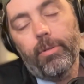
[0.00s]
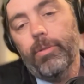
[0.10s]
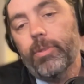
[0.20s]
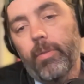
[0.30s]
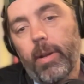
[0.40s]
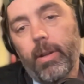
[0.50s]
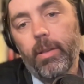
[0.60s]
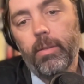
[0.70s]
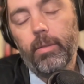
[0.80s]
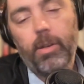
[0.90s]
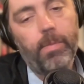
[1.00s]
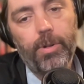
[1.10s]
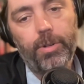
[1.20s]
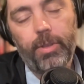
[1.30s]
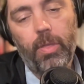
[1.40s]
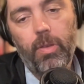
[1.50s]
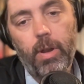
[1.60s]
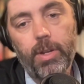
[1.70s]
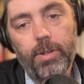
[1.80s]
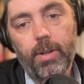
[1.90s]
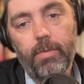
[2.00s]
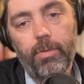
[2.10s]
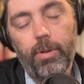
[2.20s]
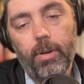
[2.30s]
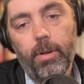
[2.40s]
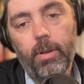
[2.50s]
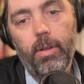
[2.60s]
who's directing the commercials that they're auditioning for,